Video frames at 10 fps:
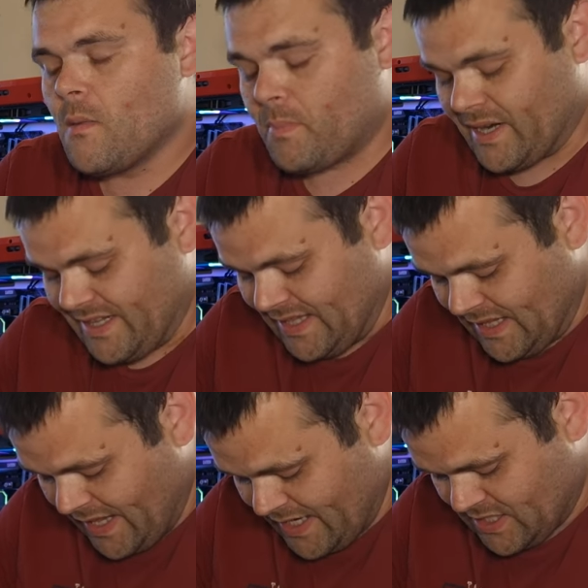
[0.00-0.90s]
But
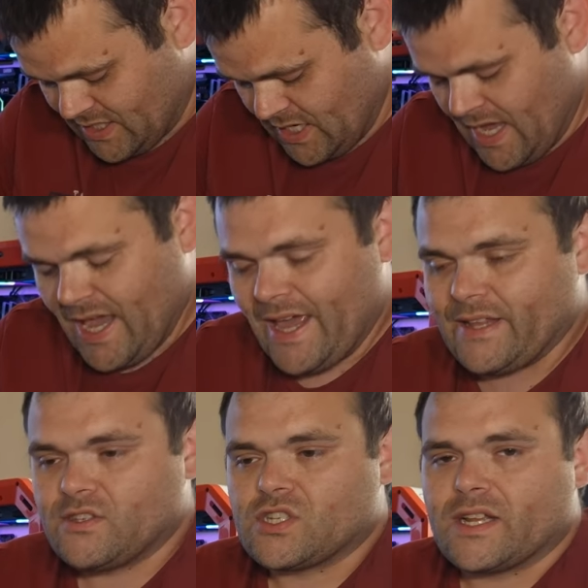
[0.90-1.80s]
in this
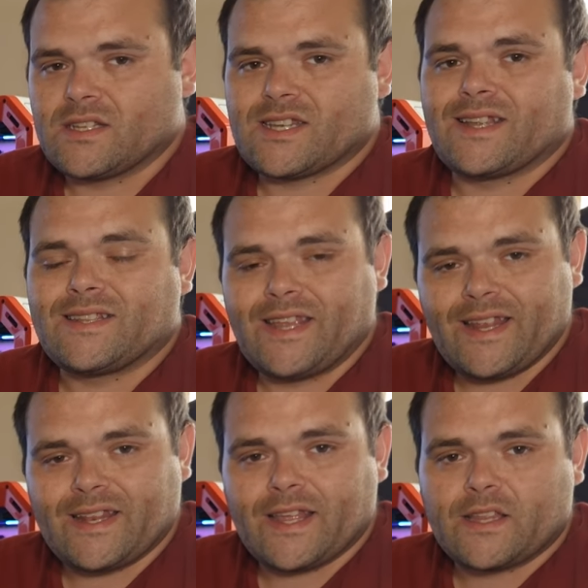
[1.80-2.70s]
instance, I
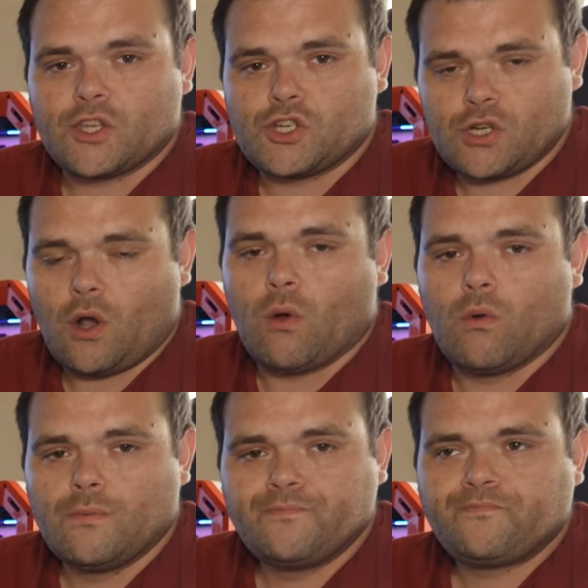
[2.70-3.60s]
did it to
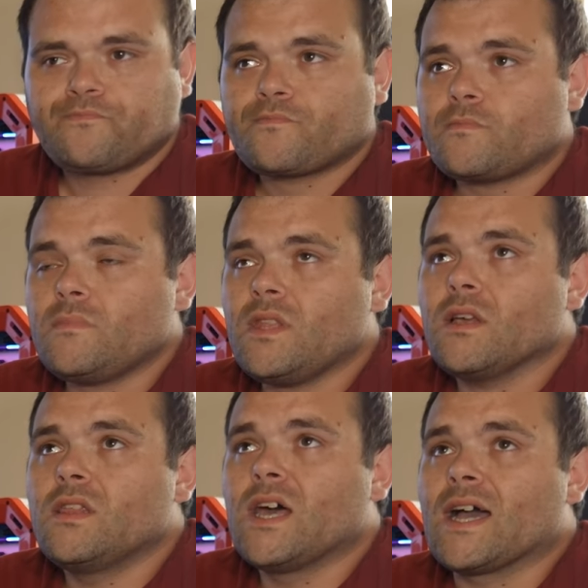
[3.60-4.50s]
show
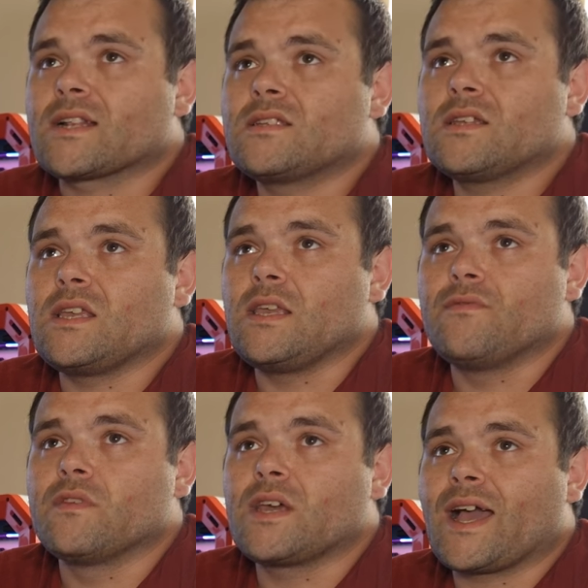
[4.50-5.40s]
that
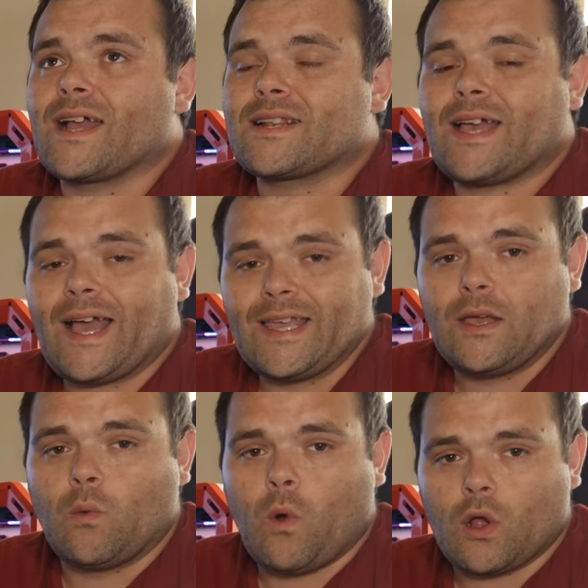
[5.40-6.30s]
even at
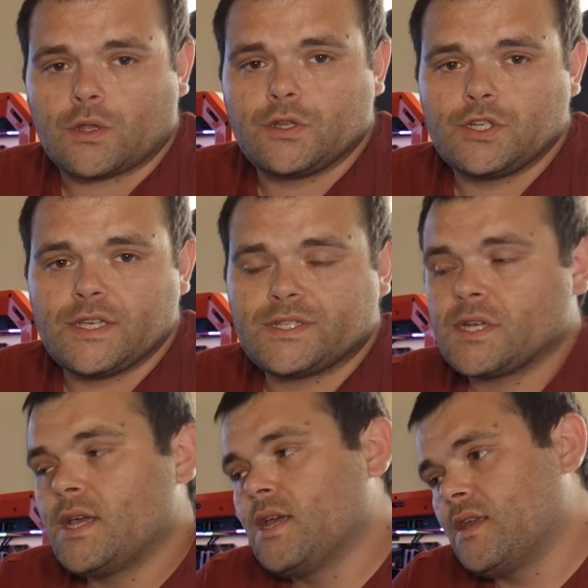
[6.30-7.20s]
higher
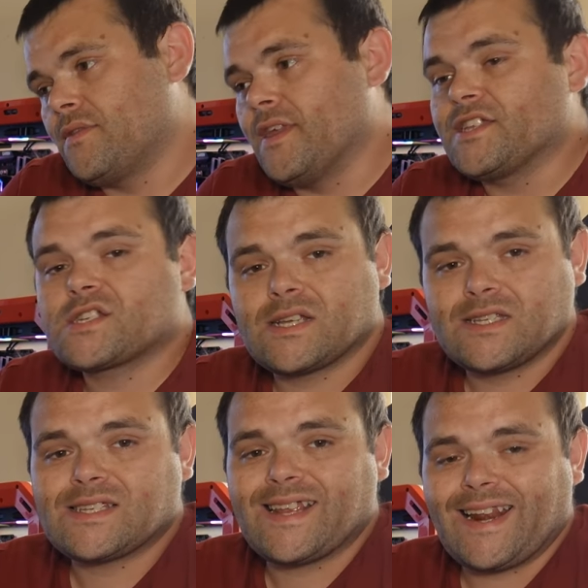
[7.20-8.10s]
wattages, this
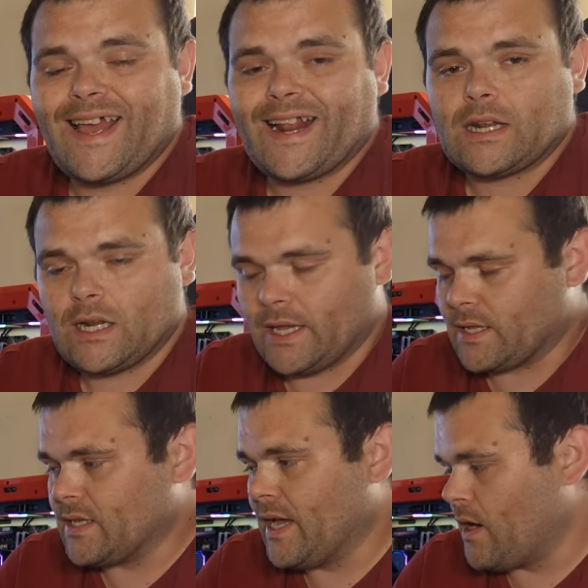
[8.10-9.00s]
can still handle
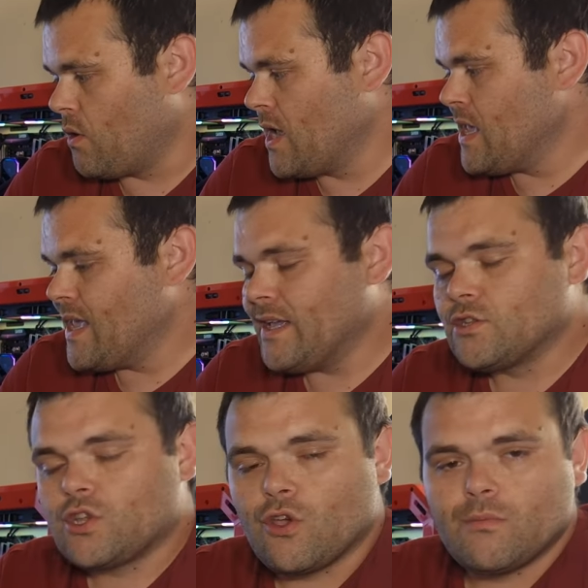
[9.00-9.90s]
it. Now,
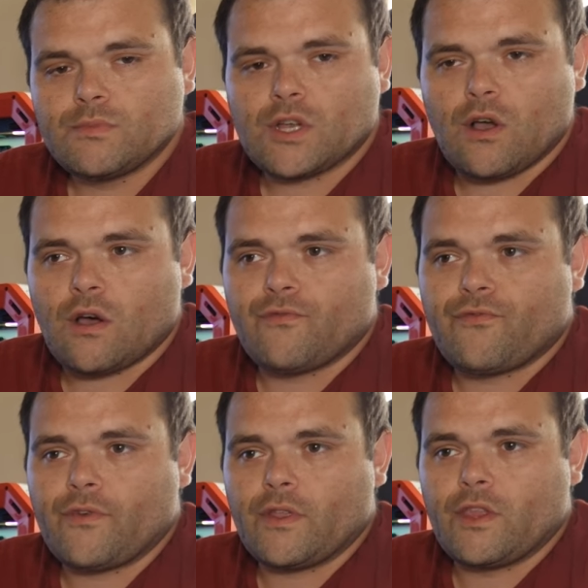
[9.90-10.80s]
in terms
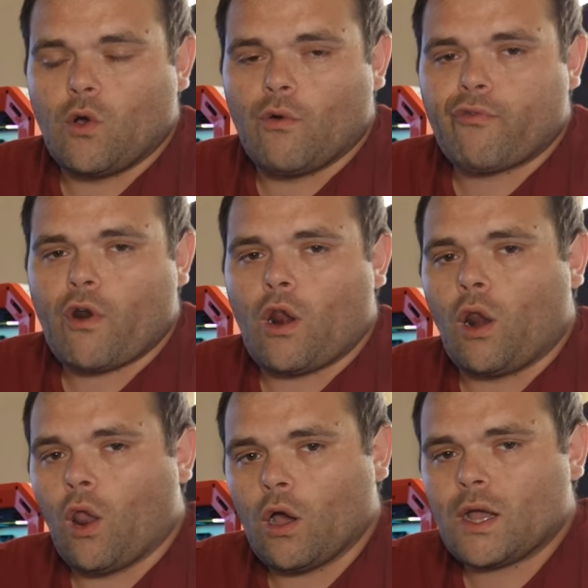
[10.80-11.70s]
of the overall
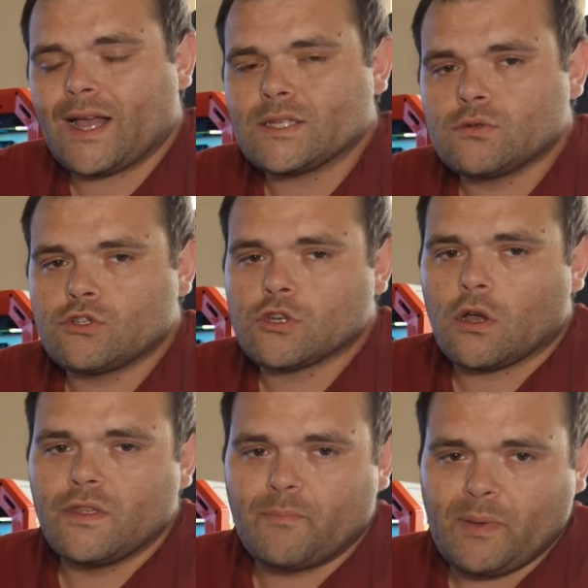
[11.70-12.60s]
look, as you
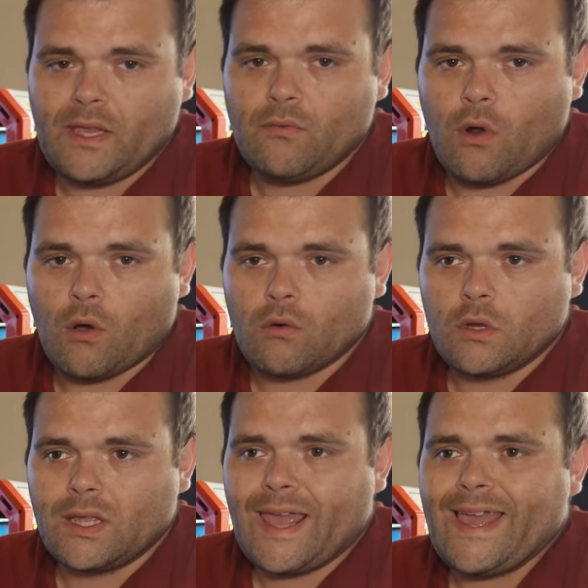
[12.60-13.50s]
saw in the
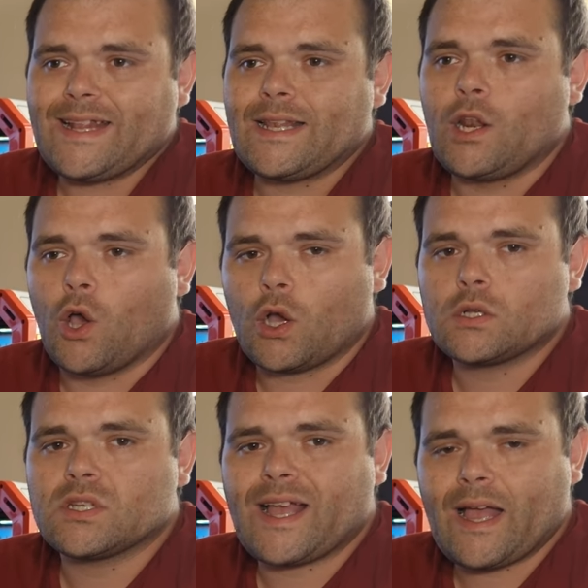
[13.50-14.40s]
B-roll, it
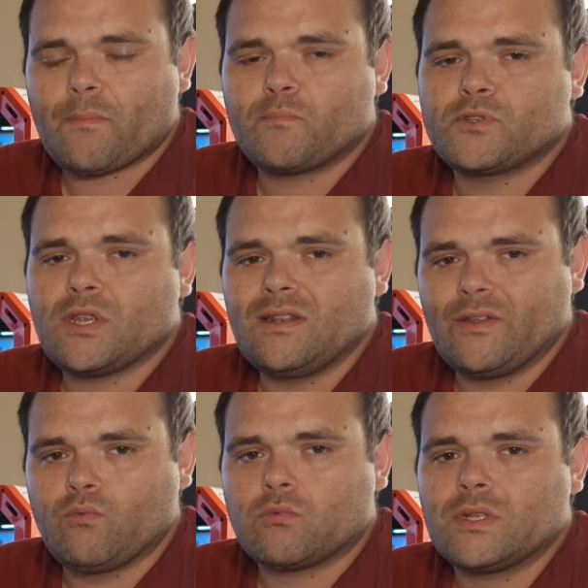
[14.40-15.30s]
looks
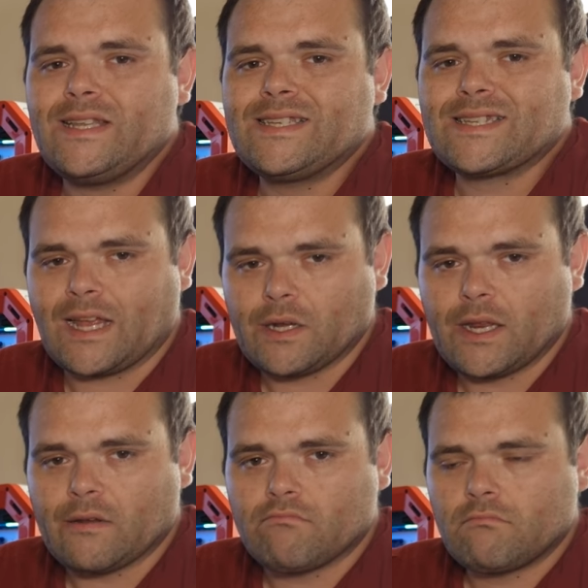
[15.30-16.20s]
absolutely
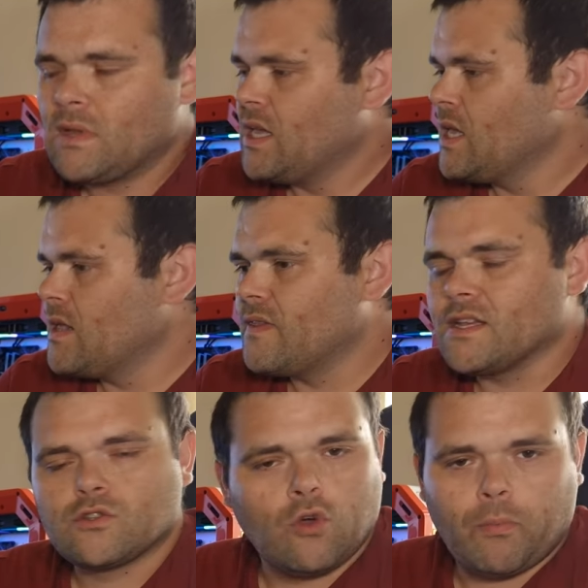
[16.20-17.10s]
stunning.
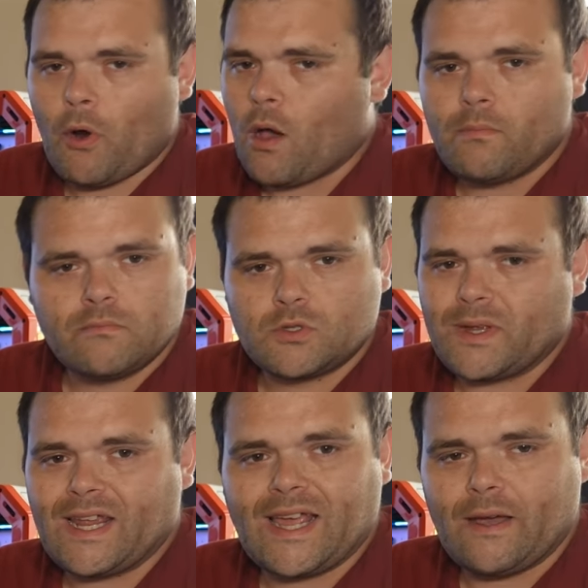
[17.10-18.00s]
There's no problems
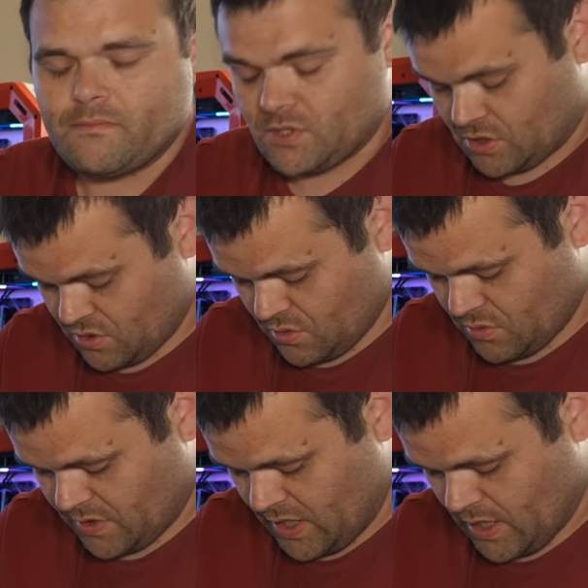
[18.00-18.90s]
when it comes
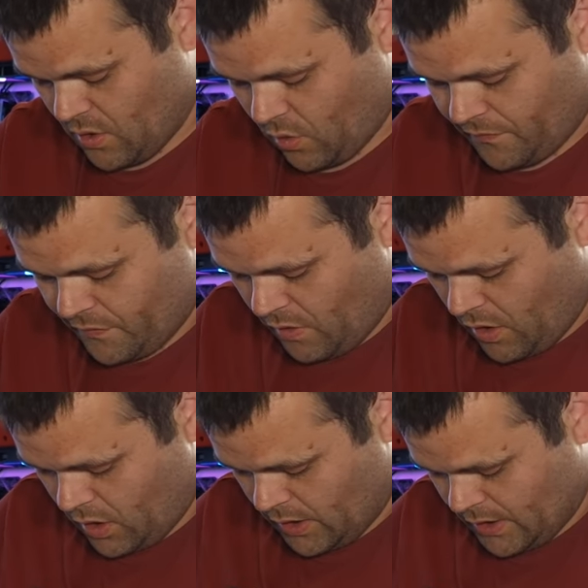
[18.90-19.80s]
to the
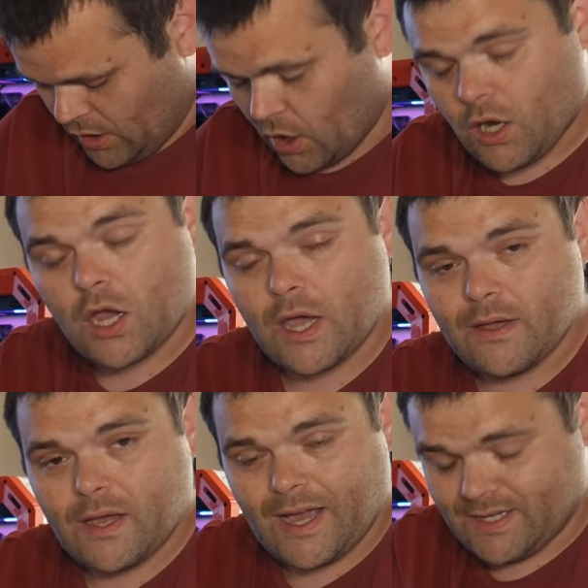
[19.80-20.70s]
overall look
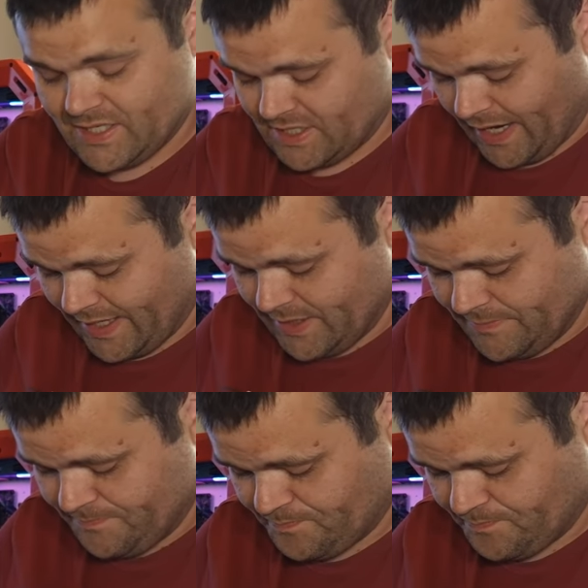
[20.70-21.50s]
and design.